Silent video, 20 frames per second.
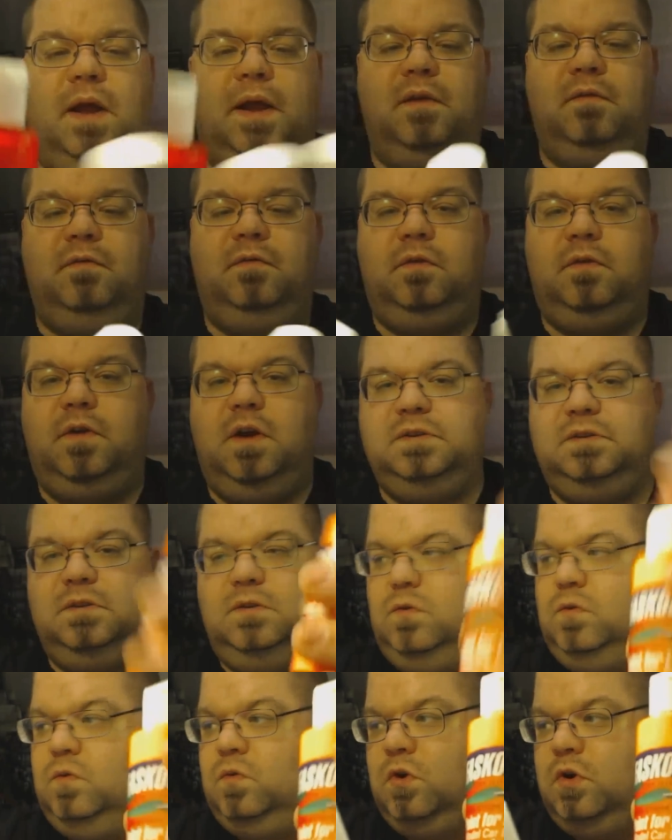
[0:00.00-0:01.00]
I got fluorescent
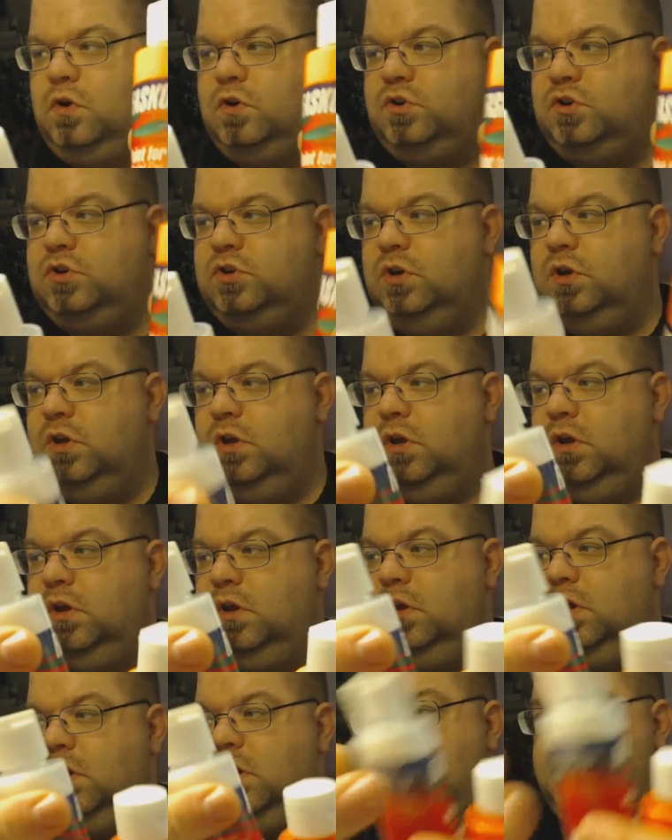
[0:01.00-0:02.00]
orange.
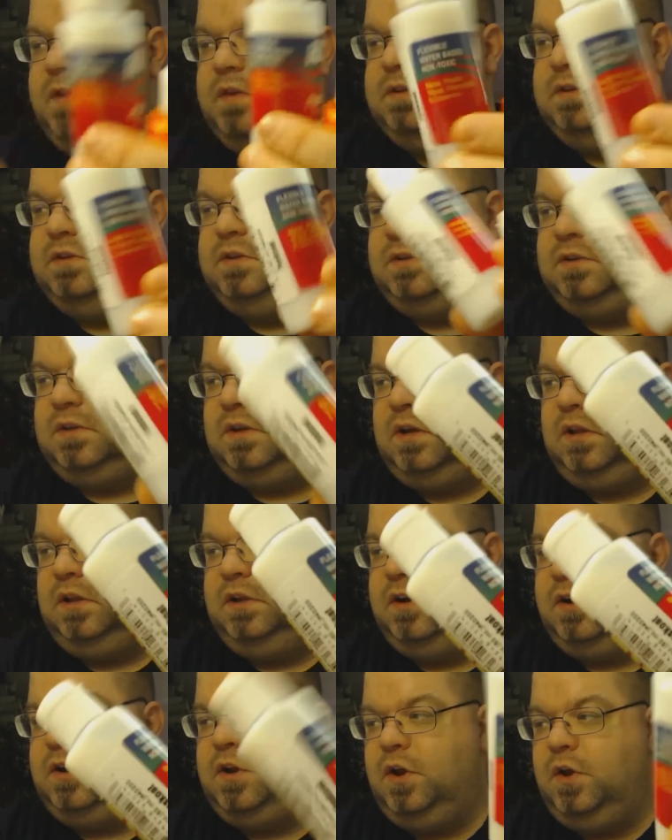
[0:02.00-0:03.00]
This is just a
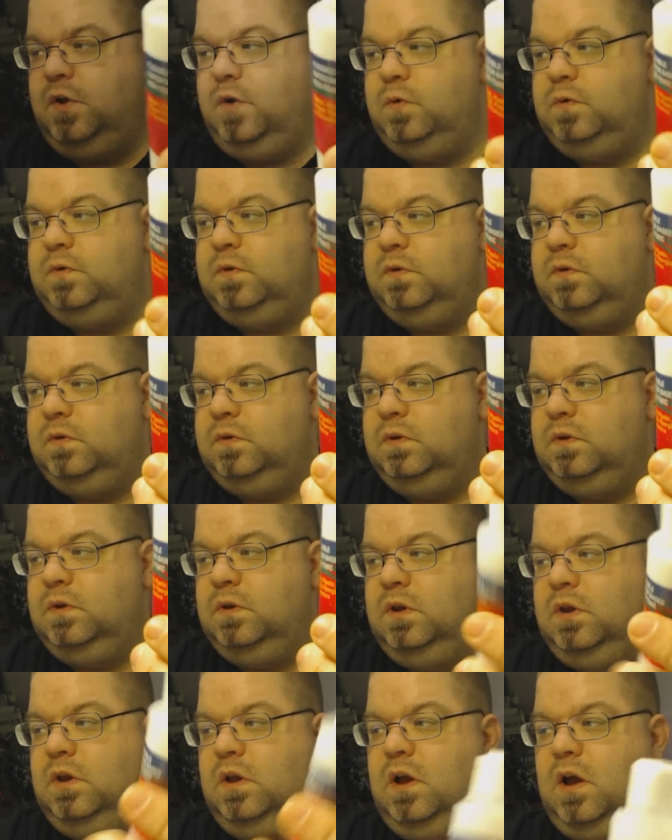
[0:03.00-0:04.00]
clear coat.
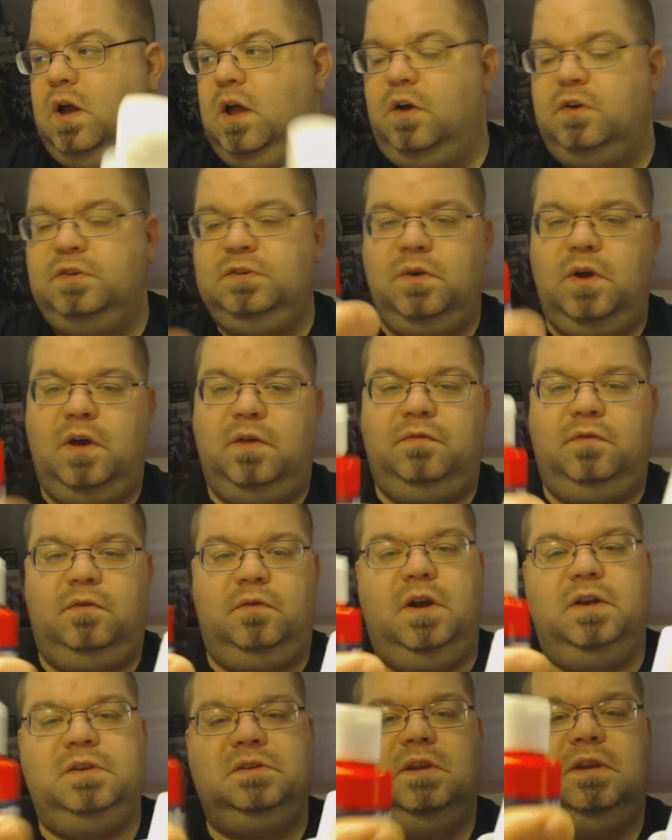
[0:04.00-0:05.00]
I also have
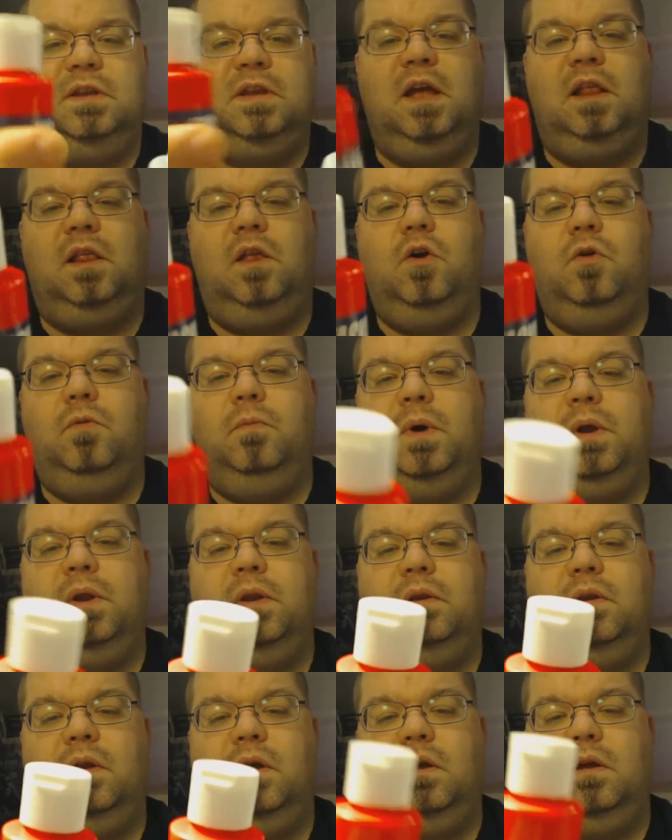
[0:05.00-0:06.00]
fluorescent yellow, but
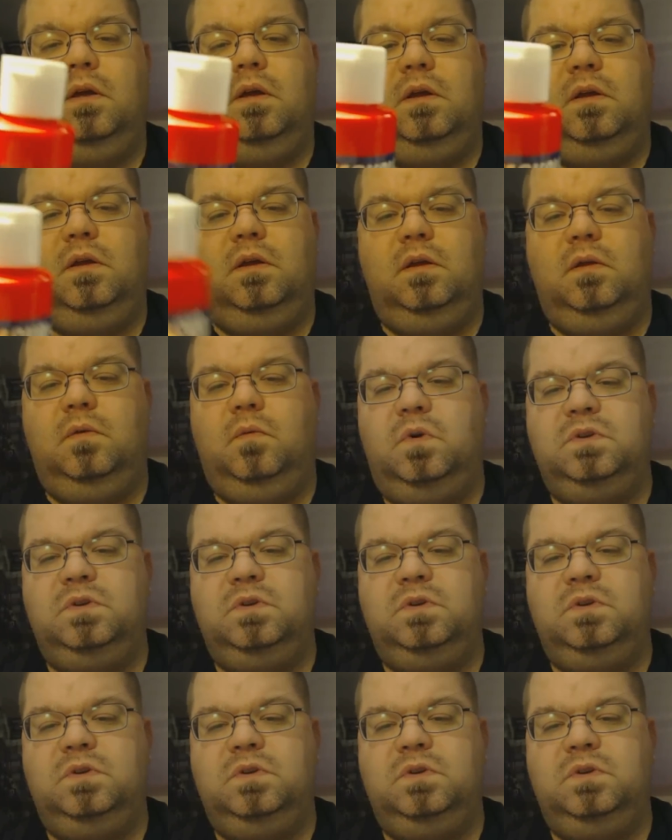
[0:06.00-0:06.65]
it